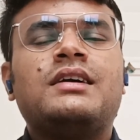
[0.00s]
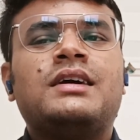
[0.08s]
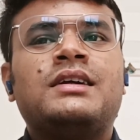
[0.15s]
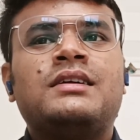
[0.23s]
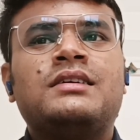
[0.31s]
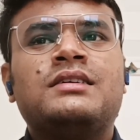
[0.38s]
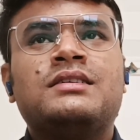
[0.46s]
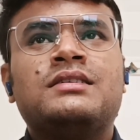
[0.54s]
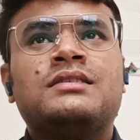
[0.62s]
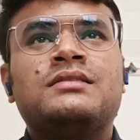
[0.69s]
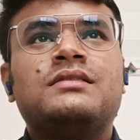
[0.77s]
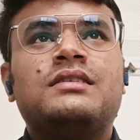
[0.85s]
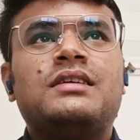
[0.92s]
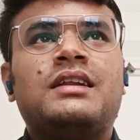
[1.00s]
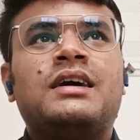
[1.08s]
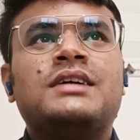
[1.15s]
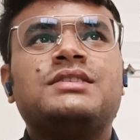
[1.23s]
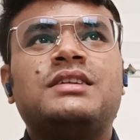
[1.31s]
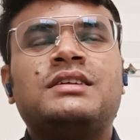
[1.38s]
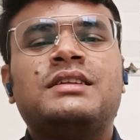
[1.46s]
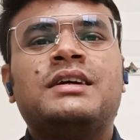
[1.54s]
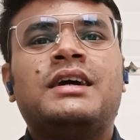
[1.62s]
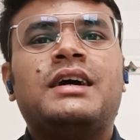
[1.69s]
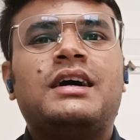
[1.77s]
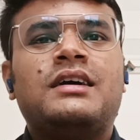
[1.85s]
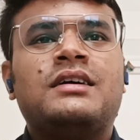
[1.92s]
And lastly,
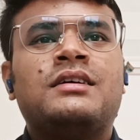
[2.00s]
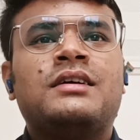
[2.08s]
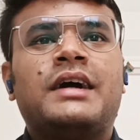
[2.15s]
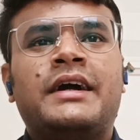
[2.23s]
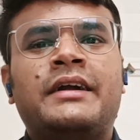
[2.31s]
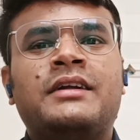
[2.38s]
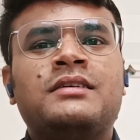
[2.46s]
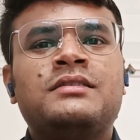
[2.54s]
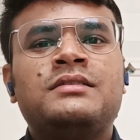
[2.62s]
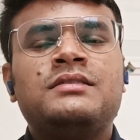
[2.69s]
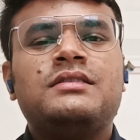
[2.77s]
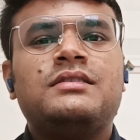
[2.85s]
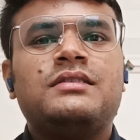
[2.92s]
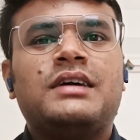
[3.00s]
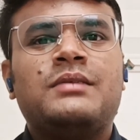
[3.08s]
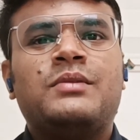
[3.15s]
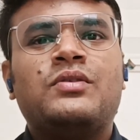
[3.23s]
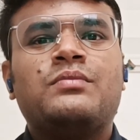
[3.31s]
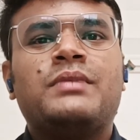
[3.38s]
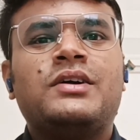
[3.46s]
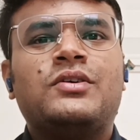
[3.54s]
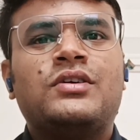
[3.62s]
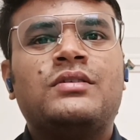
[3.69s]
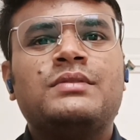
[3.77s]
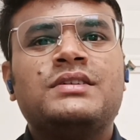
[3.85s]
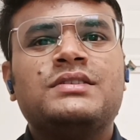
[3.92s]
they add about my
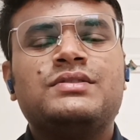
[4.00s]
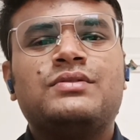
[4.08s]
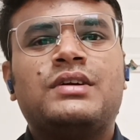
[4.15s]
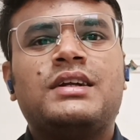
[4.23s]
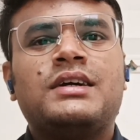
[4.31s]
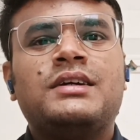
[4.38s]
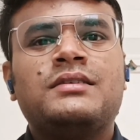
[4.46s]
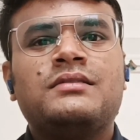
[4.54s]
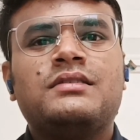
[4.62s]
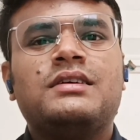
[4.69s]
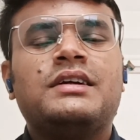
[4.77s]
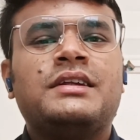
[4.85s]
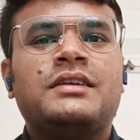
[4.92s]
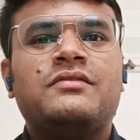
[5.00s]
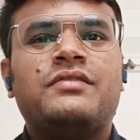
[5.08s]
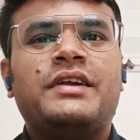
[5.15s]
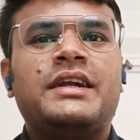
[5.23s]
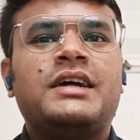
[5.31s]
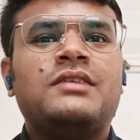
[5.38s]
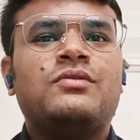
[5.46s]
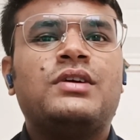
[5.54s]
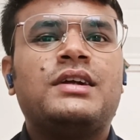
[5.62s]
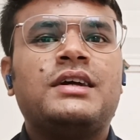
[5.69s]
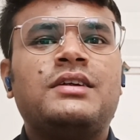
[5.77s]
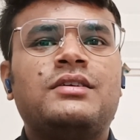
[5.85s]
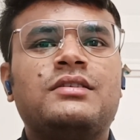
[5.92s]
hobbies, what I would like to do in free
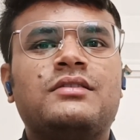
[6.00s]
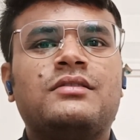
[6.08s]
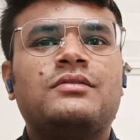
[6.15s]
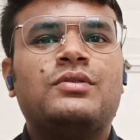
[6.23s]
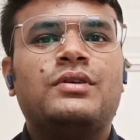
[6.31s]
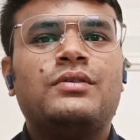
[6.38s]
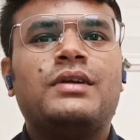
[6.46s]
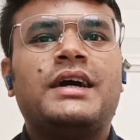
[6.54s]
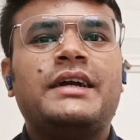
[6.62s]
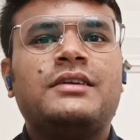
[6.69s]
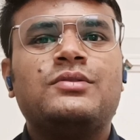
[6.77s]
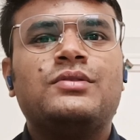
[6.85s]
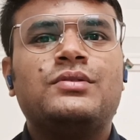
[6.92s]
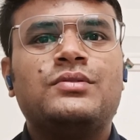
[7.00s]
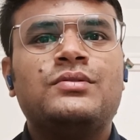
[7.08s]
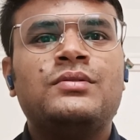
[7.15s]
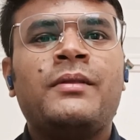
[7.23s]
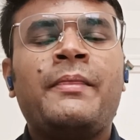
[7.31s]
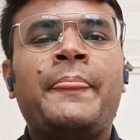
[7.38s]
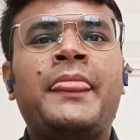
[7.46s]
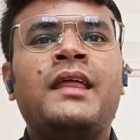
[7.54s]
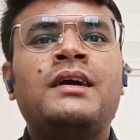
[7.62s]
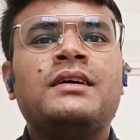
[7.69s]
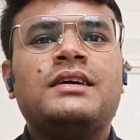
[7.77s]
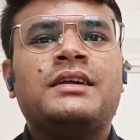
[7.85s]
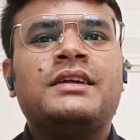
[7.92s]
time.
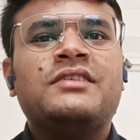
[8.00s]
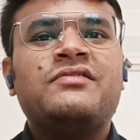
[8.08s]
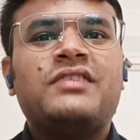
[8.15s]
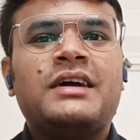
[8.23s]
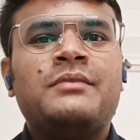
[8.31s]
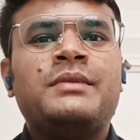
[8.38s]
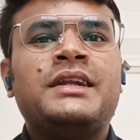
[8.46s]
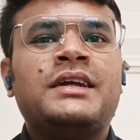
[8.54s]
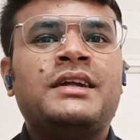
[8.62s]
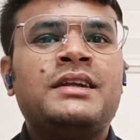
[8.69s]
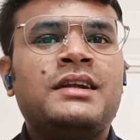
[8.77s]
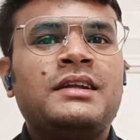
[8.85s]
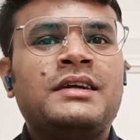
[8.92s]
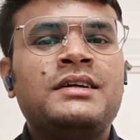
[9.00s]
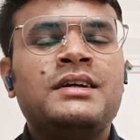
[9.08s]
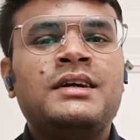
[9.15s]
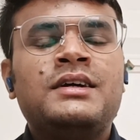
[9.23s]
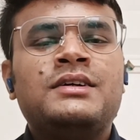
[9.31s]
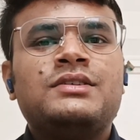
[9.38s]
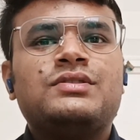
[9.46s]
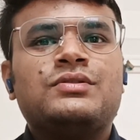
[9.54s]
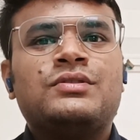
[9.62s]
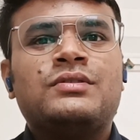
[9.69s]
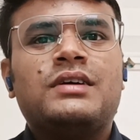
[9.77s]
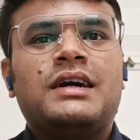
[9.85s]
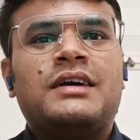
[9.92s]
And if I am in Italy,
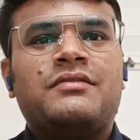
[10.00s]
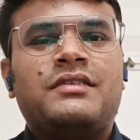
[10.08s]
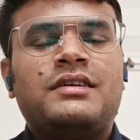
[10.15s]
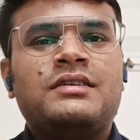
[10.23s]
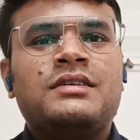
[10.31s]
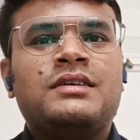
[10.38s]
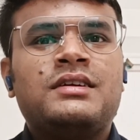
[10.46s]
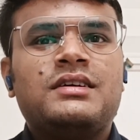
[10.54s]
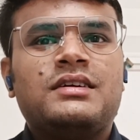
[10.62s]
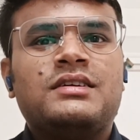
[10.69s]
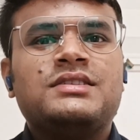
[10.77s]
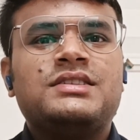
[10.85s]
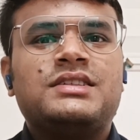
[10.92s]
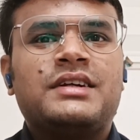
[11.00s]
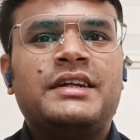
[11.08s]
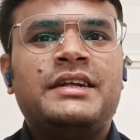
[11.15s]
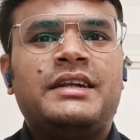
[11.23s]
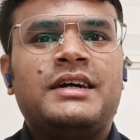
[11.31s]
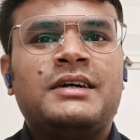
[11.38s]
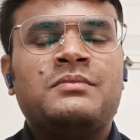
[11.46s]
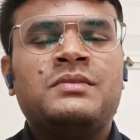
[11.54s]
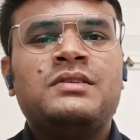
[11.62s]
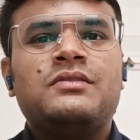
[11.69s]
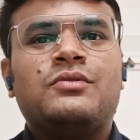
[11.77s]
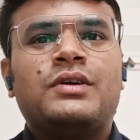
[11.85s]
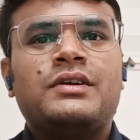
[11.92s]
so after study
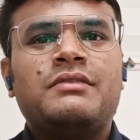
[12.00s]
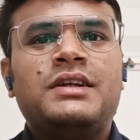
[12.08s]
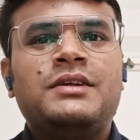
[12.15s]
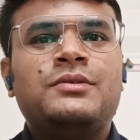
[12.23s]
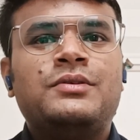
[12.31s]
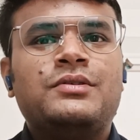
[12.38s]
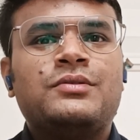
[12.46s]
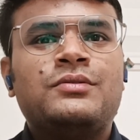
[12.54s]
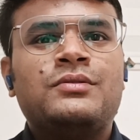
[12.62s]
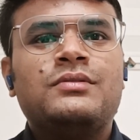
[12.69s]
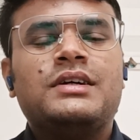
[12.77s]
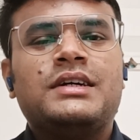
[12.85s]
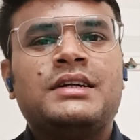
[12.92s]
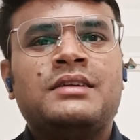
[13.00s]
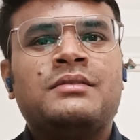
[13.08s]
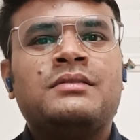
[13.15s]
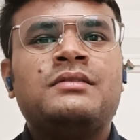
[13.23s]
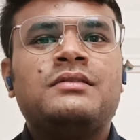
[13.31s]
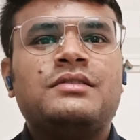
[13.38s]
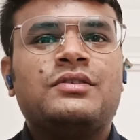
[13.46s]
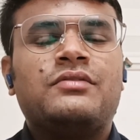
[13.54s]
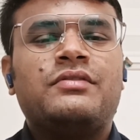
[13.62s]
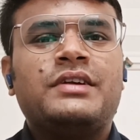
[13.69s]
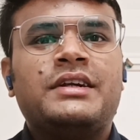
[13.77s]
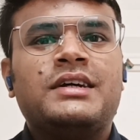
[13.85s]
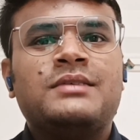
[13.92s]
time, what will you do in your
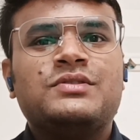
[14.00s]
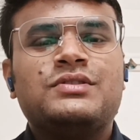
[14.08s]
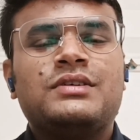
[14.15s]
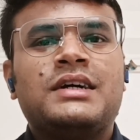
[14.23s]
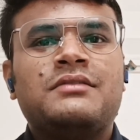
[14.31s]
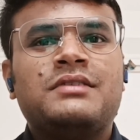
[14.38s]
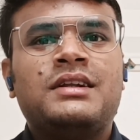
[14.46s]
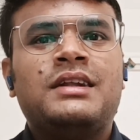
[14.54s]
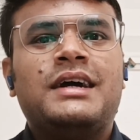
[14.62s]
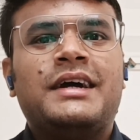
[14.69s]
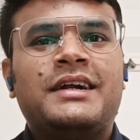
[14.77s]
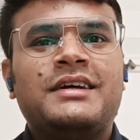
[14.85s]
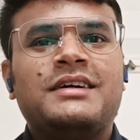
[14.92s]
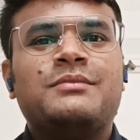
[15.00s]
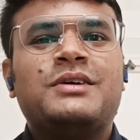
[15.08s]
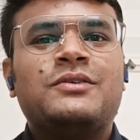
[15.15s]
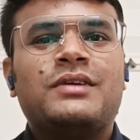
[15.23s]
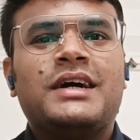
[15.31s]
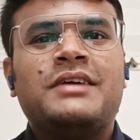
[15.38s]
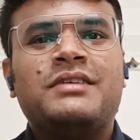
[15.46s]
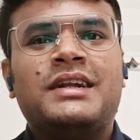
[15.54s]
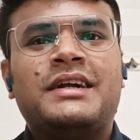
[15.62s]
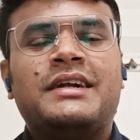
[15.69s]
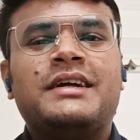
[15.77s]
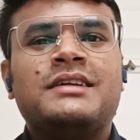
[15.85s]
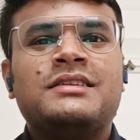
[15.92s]
free time? So I will add about, I will
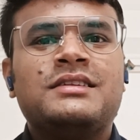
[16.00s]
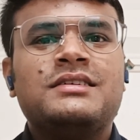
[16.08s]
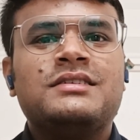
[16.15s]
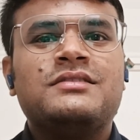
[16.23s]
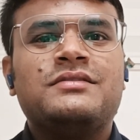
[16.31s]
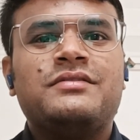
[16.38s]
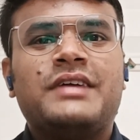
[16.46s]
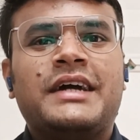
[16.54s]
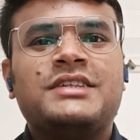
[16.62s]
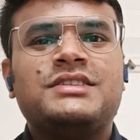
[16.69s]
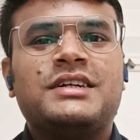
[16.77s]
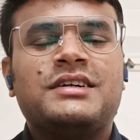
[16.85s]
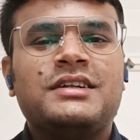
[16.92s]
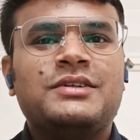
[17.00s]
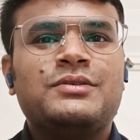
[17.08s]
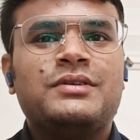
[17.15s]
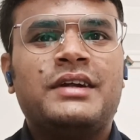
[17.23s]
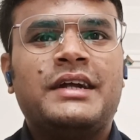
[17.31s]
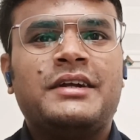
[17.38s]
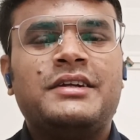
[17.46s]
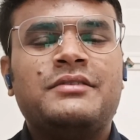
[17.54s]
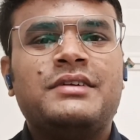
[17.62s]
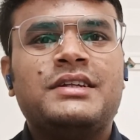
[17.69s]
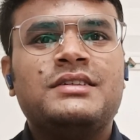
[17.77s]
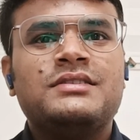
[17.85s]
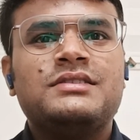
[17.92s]
attend the extracurricular
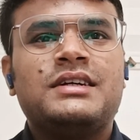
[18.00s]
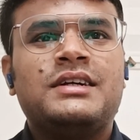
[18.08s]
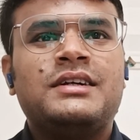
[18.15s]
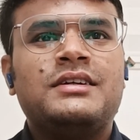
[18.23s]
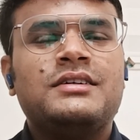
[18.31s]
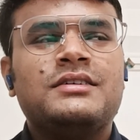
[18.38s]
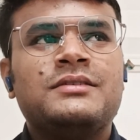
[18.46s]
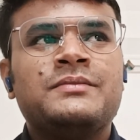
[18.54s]
activities and